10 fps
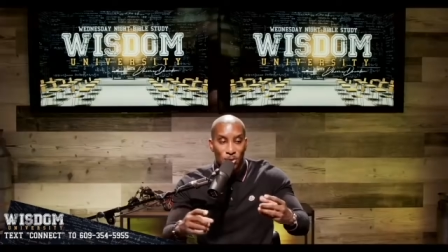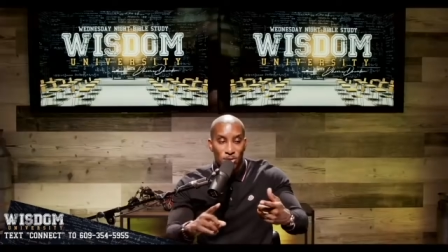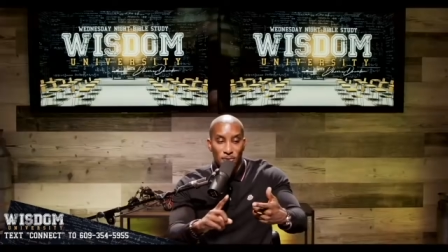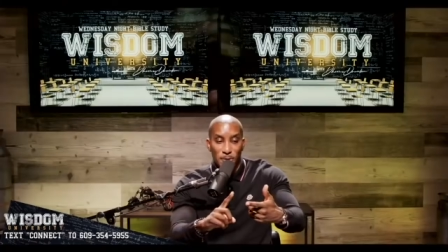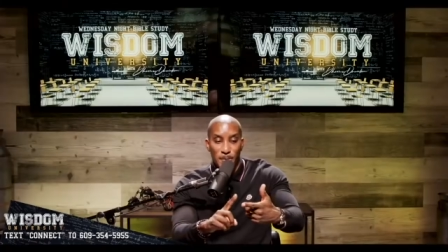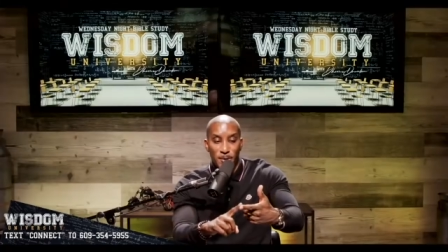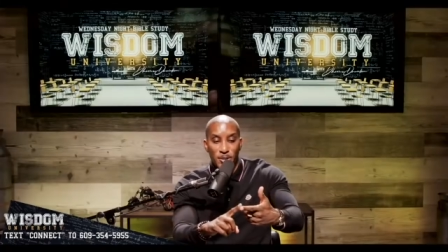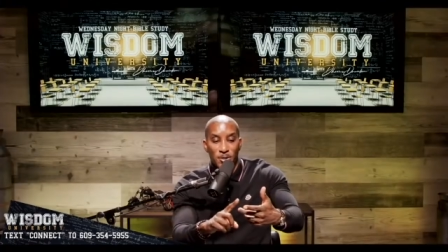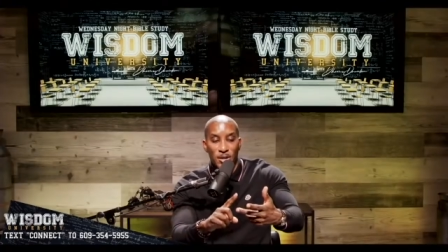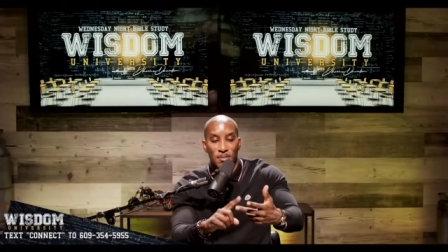a source of
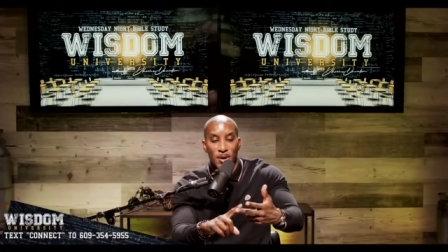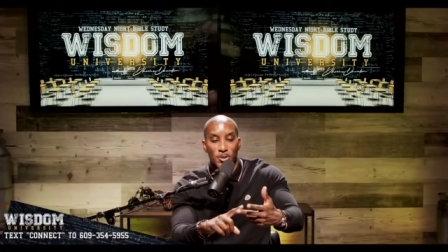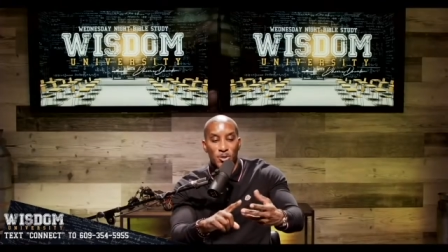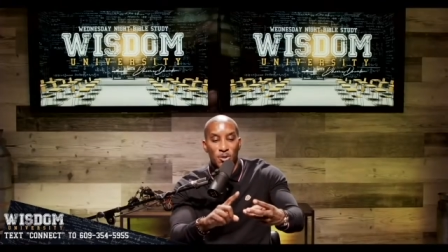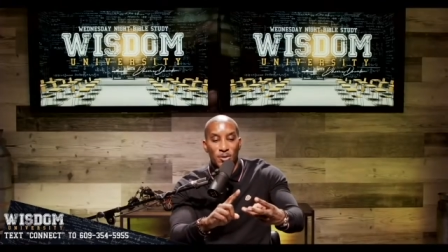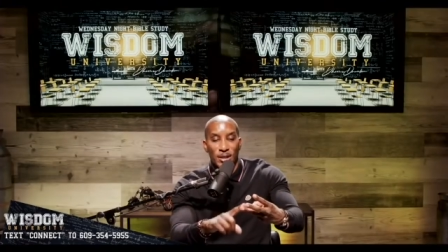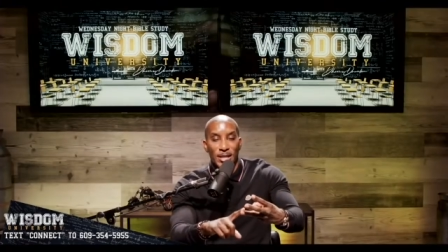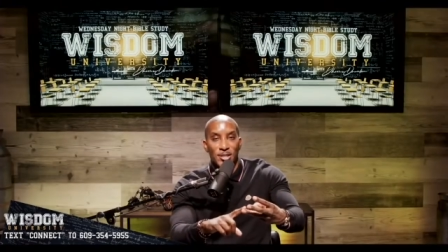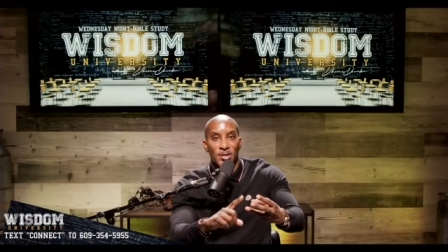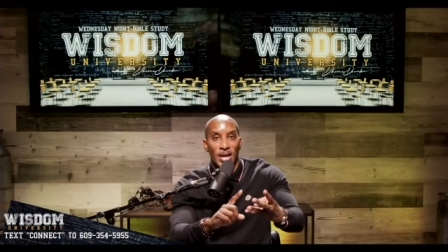spiritual, emotional,
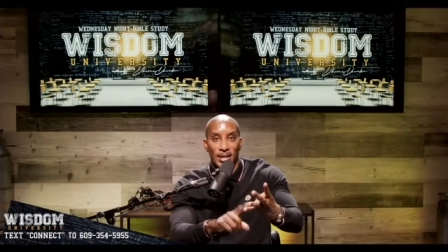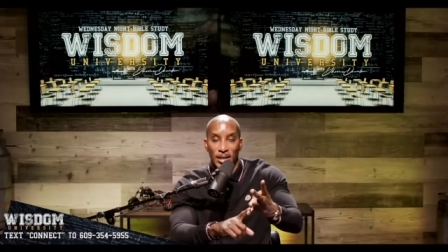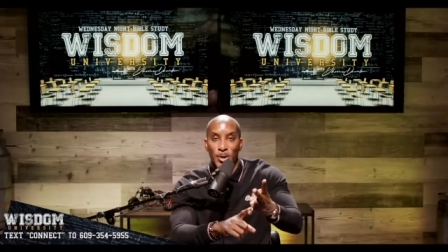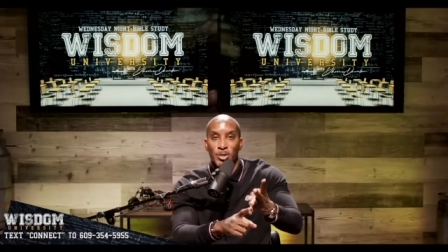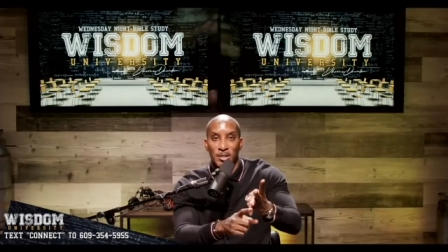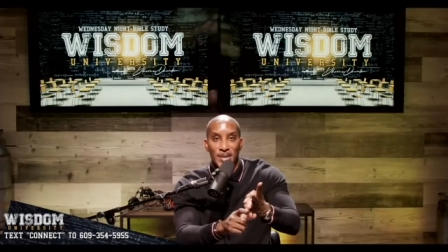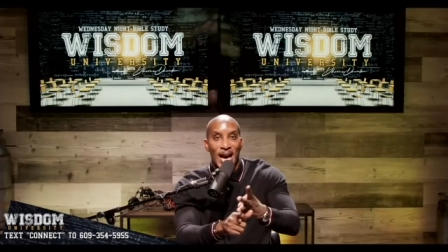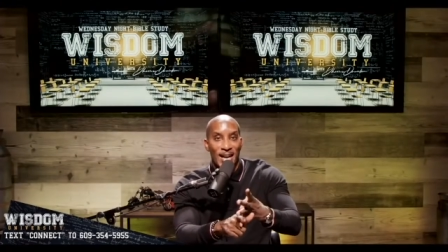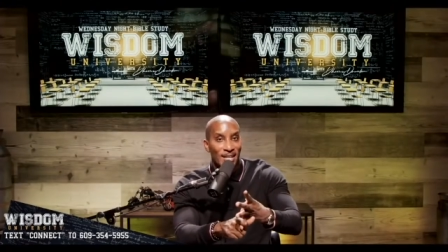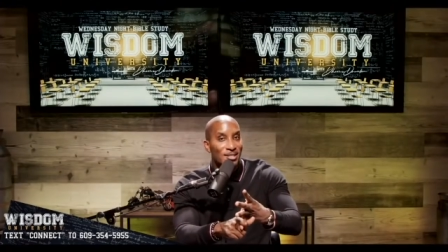relational, and leadership
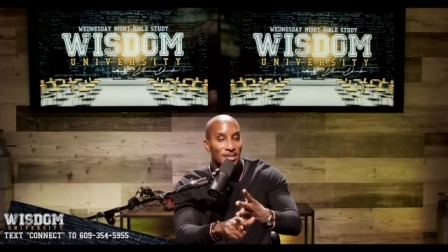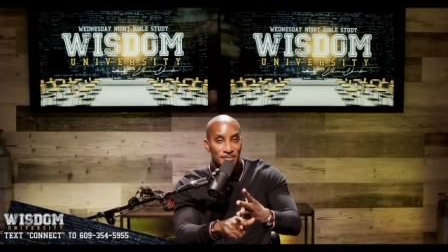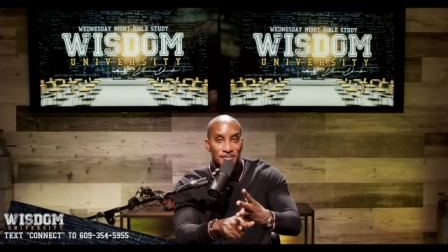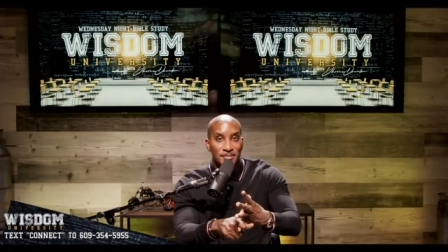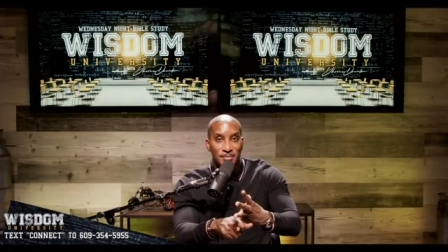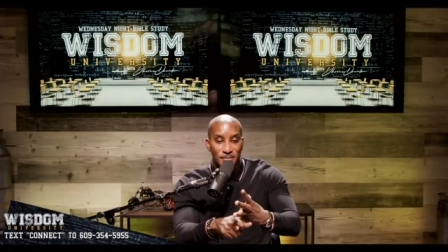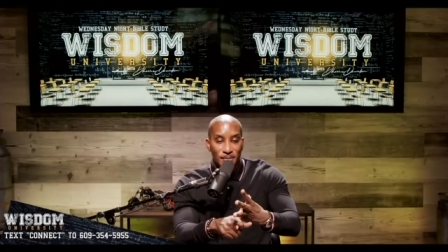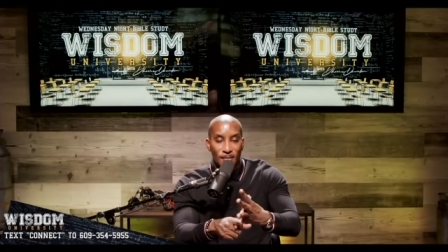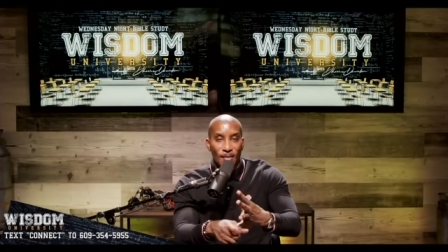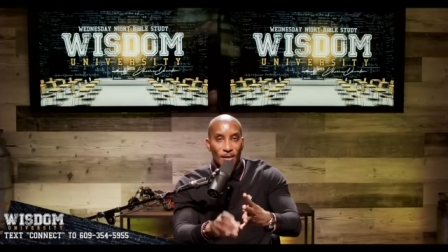guidance.
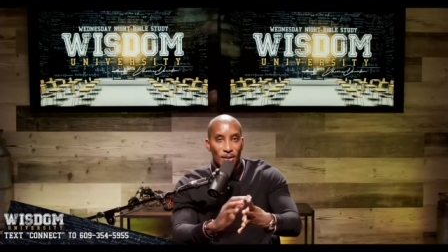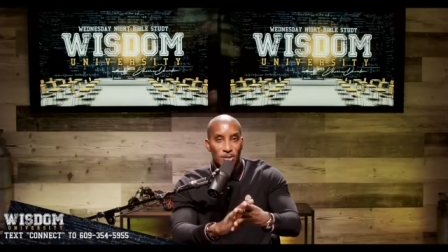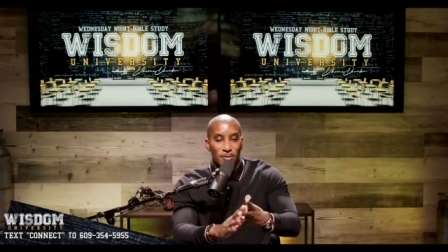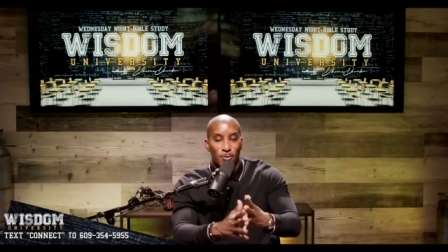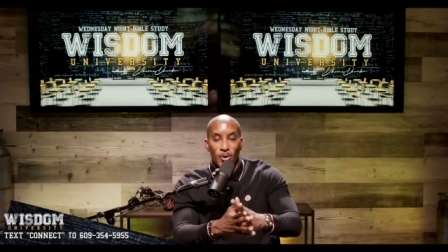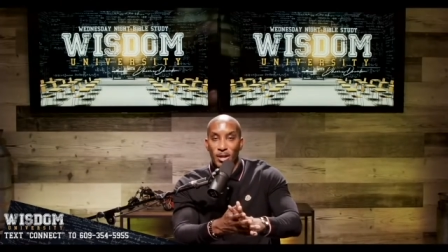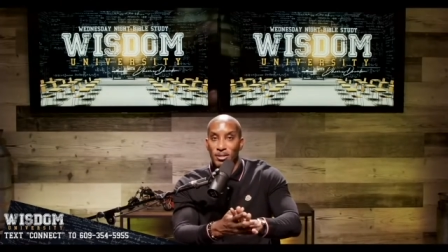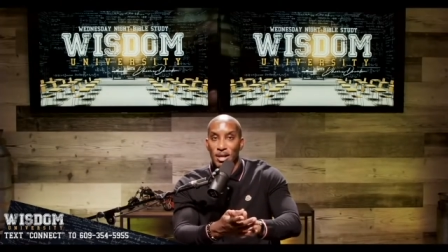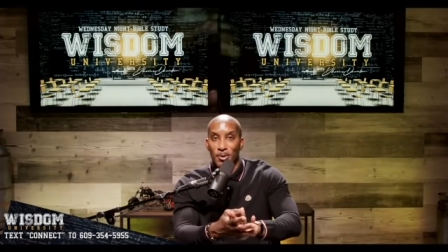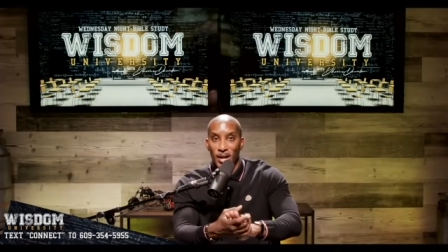Those are four
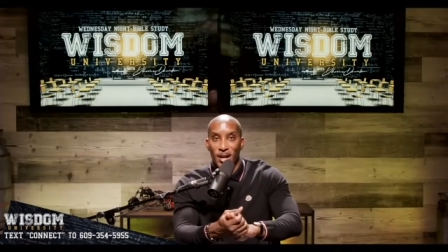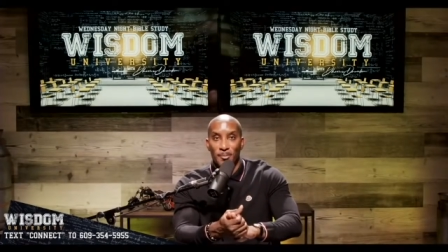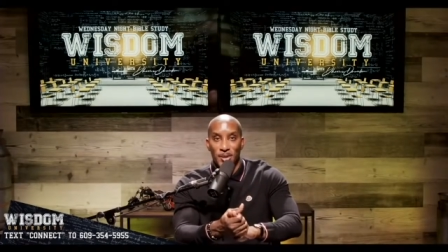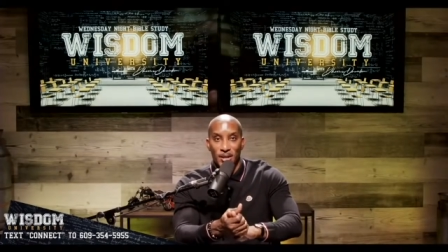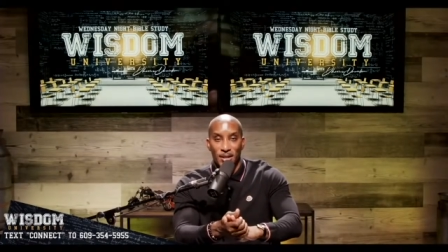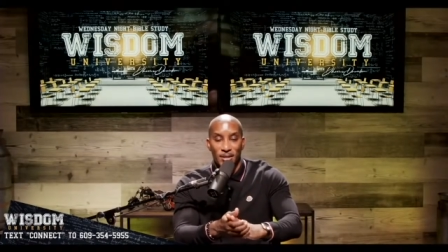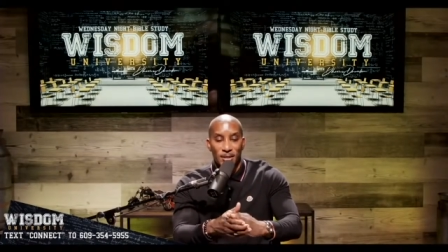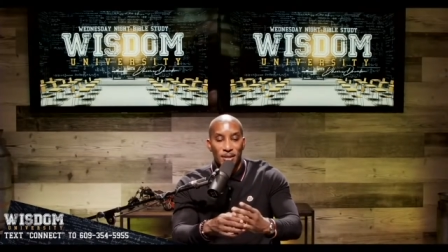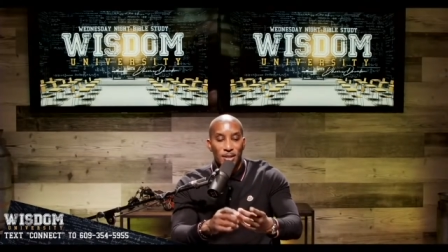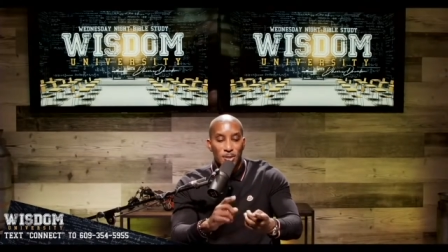areas I want to help you in
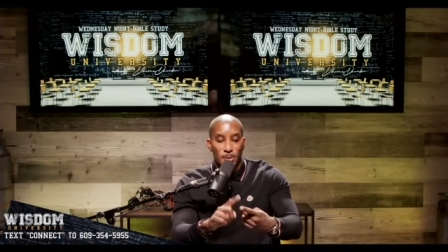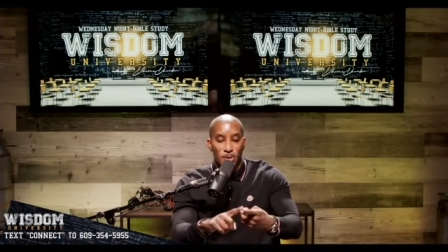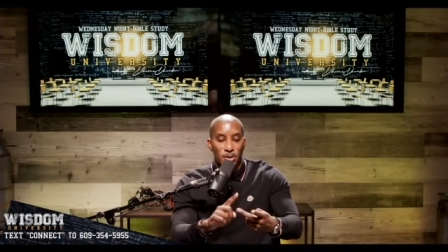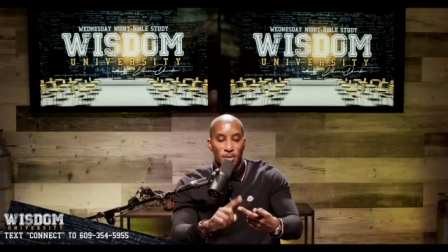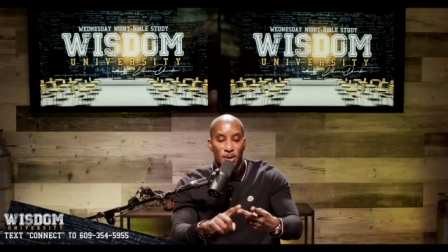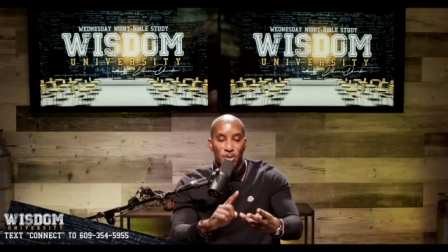spiritually,